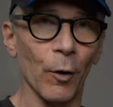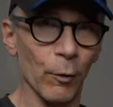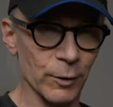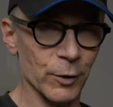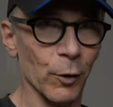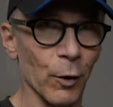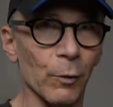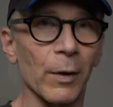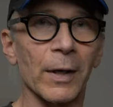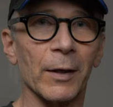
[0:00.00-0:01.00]

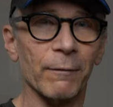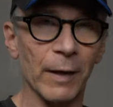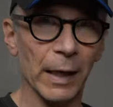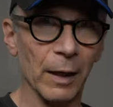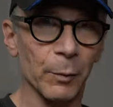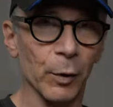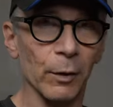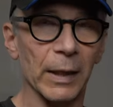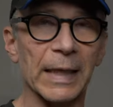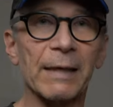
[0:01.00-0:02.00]
also
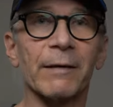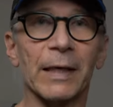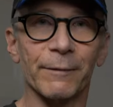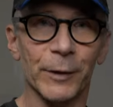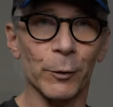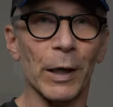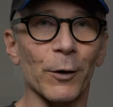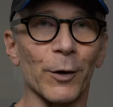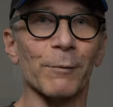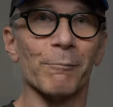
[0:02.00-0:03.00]
available even if you
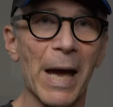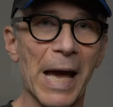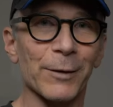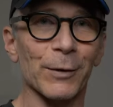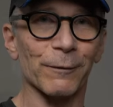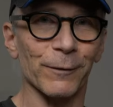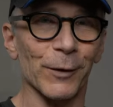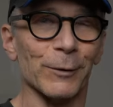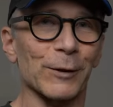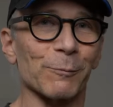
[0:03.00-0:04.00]
are on manual
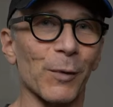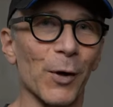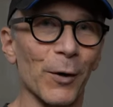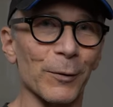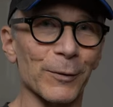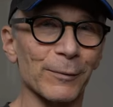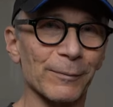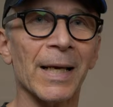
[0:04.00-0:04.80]
focus mode.